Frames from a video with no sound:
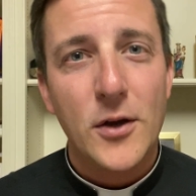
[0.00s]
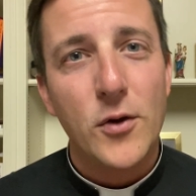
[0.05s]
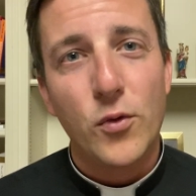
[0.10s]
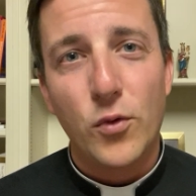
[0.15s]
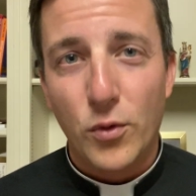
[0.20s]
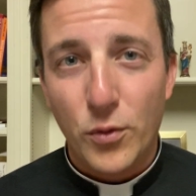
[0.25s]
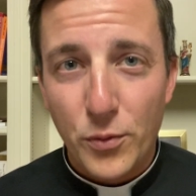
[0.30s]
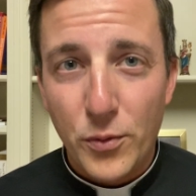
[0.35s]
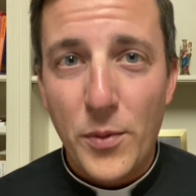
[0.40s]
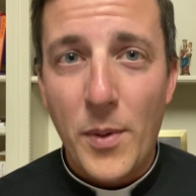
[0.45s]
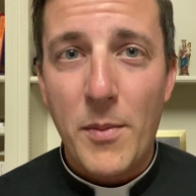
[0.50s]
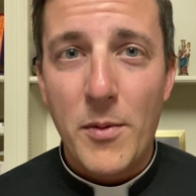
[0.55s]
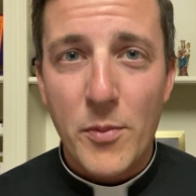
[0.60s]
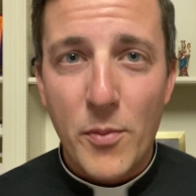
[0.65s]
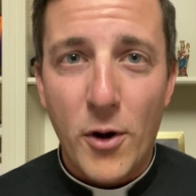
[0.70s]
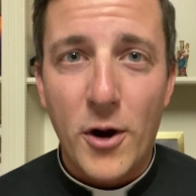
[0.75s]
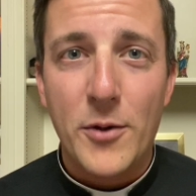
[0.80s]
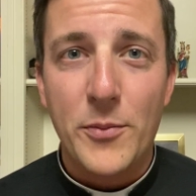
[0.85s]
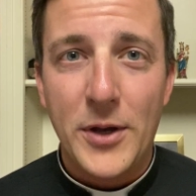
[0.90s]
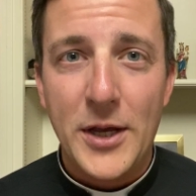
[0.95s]
Well, remember
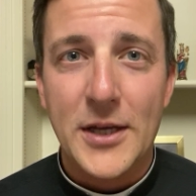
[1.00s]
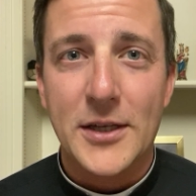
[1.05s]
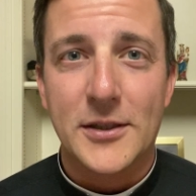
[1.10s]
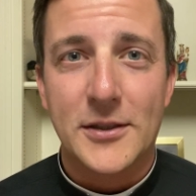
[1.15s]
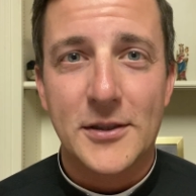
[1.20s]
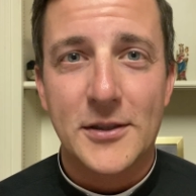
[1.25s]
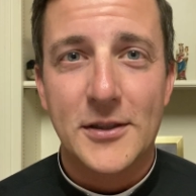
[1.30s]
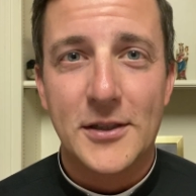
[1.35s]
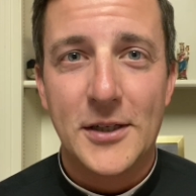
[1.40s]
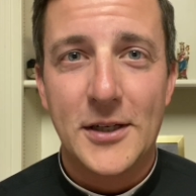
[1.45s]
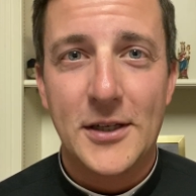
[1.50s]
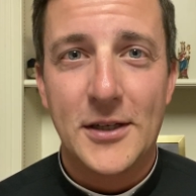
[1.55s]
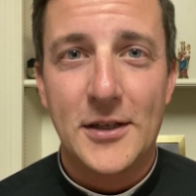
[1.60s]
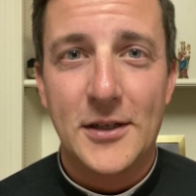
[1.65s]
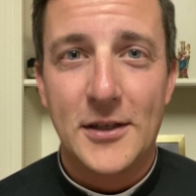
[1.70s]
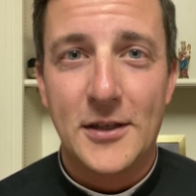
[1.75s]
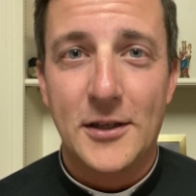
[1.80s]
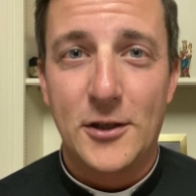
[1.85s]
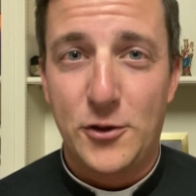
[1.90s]
Bartimaeus. He